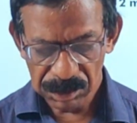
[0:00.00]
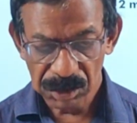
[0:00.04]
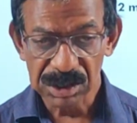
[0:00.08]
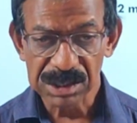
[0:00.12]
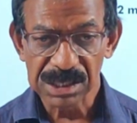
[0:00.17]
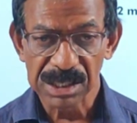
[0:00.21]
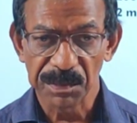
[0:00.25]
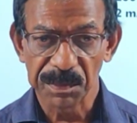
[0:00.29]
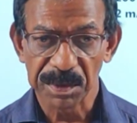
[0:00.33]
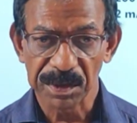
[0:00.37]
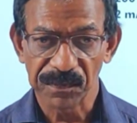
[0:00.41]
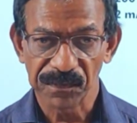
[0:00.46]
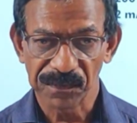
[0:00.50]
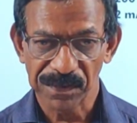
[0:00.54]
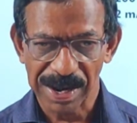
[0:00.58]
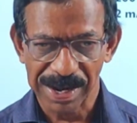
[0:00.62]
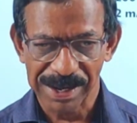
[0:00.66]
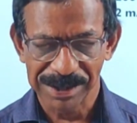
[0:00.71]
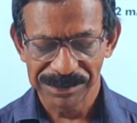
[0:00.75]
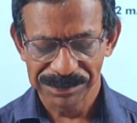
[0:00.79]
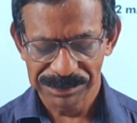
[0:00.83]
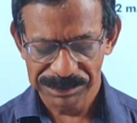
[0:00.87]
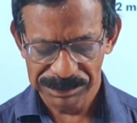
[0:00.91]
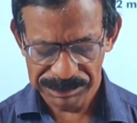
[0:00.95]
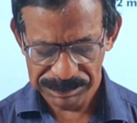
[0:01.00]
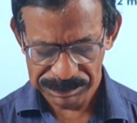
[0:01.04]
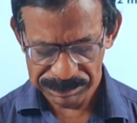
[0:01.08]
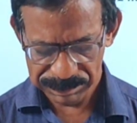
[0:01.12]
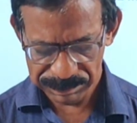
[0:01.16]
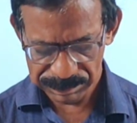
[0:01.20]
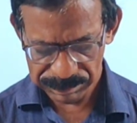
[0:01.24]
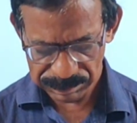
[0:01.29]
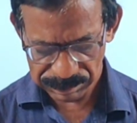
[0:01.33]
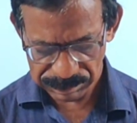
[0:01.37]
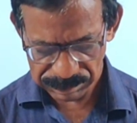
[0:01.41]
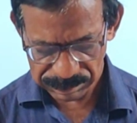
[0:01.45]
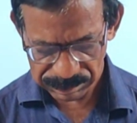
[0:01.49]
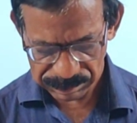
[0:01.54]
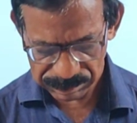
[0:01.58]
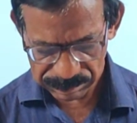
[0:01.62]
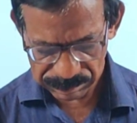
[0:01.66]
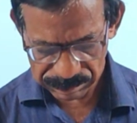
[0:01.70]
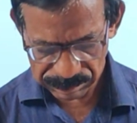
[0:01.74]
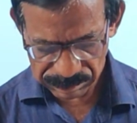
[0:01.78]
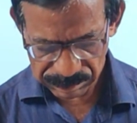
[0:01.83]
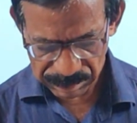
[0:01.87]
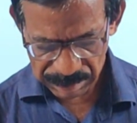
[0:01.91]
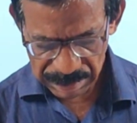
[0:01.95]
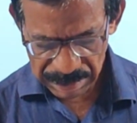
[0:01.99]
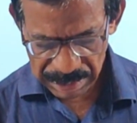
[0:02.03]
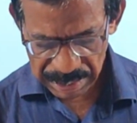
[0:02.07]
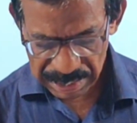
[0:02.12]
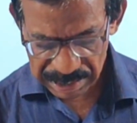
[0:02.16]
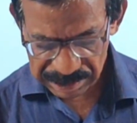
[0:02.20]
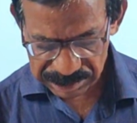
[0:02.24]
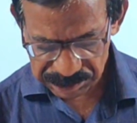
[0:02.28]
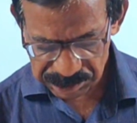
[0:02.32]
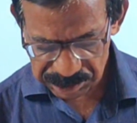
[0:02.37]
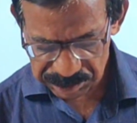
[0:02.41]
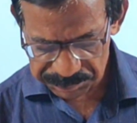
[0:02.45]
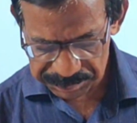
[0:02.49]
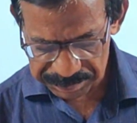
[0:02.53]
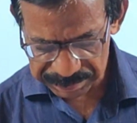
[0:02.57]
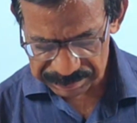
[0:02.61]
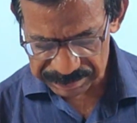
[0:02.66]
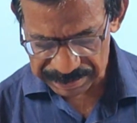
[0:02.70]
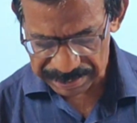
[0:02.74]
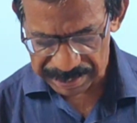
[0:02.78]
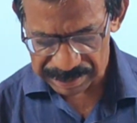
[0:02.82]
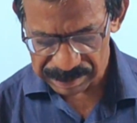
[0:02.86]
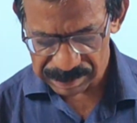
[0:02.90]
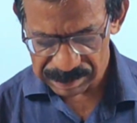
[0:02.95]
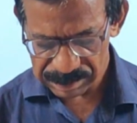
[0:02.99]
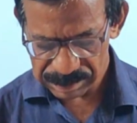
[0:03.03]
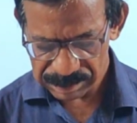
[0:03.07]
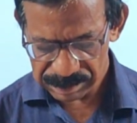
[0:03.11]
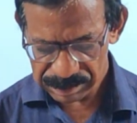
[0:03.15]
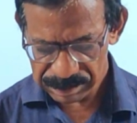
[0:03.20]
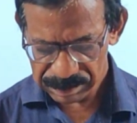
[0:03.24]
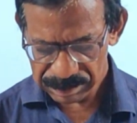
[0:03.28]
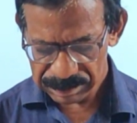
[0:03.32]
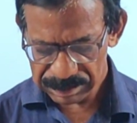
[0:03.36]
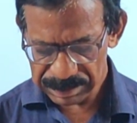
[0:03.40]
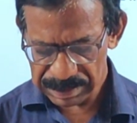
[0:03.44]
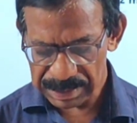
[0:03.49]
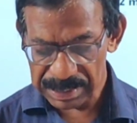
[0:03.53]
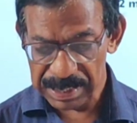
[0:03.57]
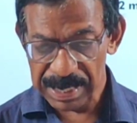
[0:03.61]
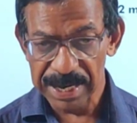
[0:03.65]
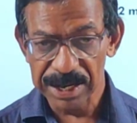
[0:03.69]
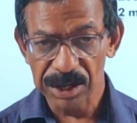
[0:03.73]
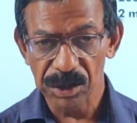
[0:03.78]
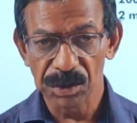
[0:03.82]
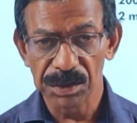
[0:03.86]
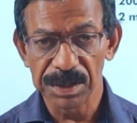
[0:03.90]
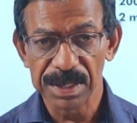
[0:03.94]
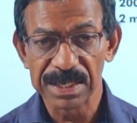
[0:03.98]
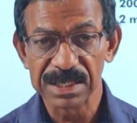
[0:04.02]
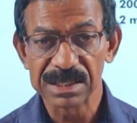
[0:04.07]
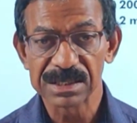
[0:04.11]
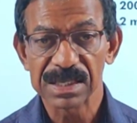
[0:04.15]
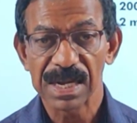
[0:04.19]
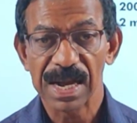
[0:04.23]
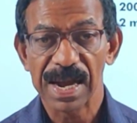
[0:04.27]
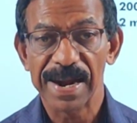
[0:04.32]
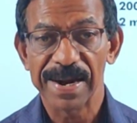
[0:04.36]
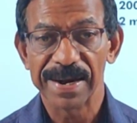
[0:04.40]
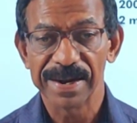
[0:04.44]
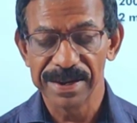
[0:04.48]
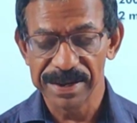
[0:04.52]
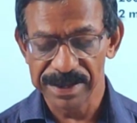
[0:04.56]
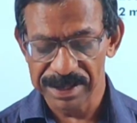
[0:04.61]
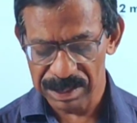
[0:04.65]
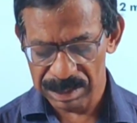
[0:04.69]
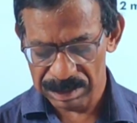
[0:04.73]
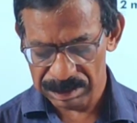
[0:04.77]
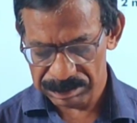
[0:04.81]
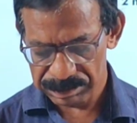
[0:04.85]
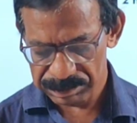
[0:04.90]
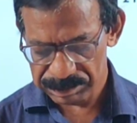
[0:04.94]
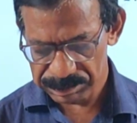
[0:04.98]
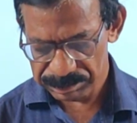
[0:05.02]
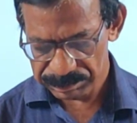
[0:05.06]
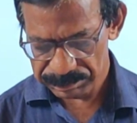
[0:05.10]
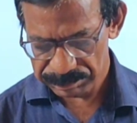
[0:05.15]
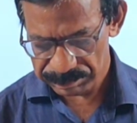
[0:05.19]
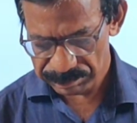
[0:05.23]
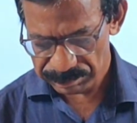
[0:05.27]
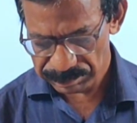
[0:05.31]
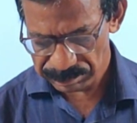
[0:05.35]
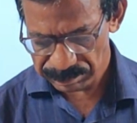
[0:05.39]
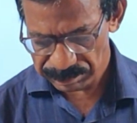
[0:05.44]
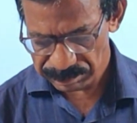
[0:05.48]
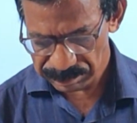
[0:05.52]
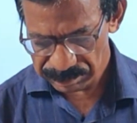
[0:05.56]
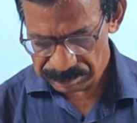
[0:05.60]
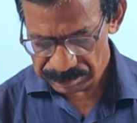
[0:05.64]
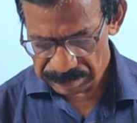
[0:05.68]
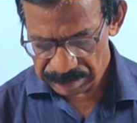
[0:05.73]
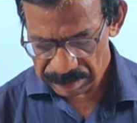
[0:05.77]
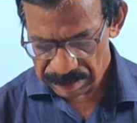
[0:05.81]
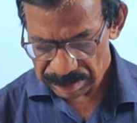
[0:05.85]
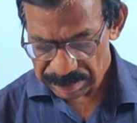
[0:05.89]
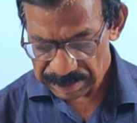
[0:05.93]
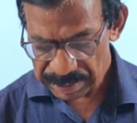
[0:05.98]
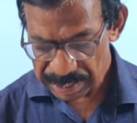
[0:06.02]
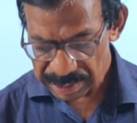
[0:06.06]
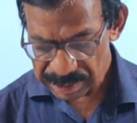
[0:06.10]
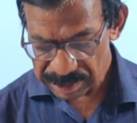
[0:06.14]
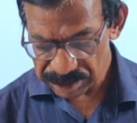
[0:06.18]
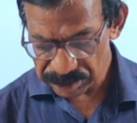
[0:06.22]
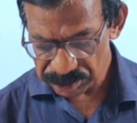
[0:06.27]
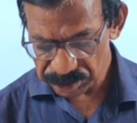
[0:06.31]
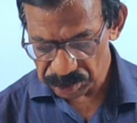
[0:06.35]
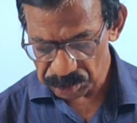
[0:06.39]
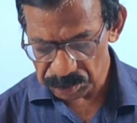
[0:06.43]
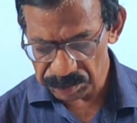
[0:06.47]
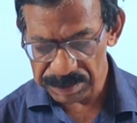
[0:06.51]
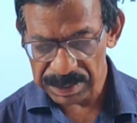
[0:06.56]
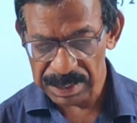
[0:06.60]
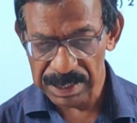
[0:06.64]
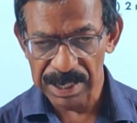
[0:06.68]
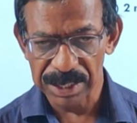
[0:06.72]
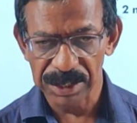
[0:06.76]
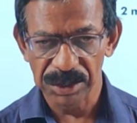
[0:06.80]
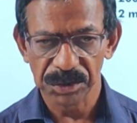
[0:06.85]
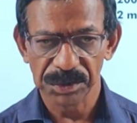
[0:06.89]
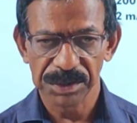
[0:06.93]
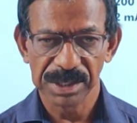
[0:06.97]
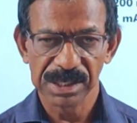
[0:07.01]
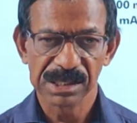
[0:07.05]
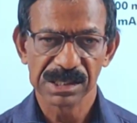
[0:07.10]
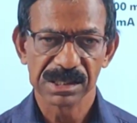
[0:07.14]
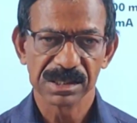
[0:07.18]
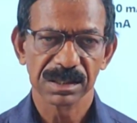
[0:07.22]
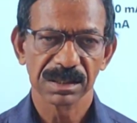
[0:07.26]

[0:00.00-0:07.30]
Question number 5. Assuming that the diode is ideal, current through the diode